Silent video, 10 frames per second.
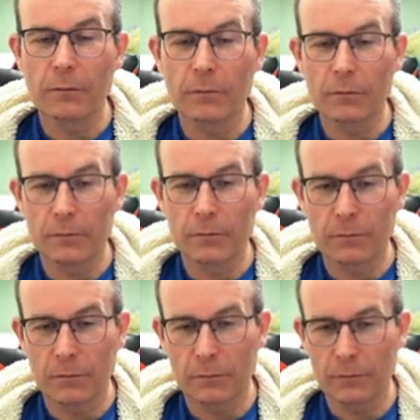
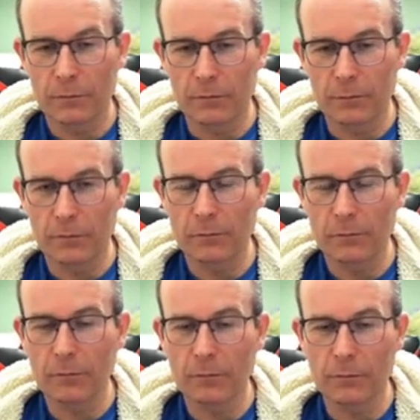
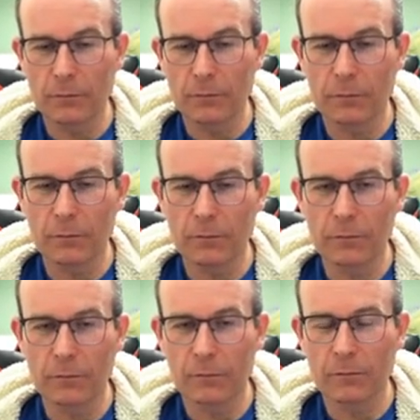
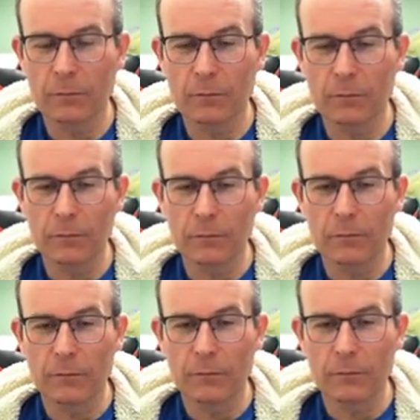
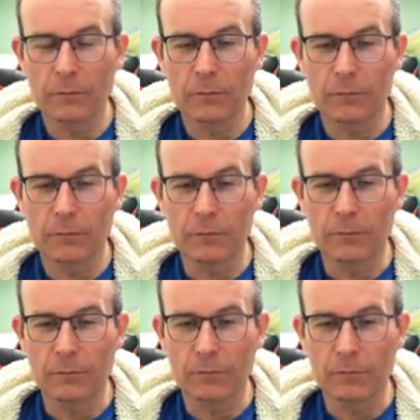
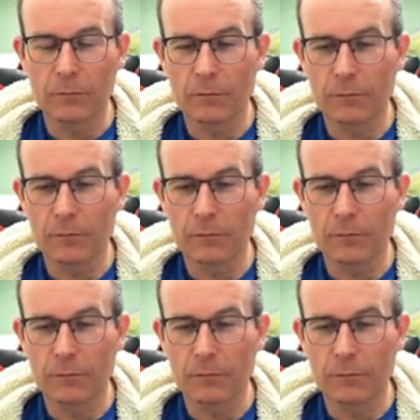This person isn't speaking.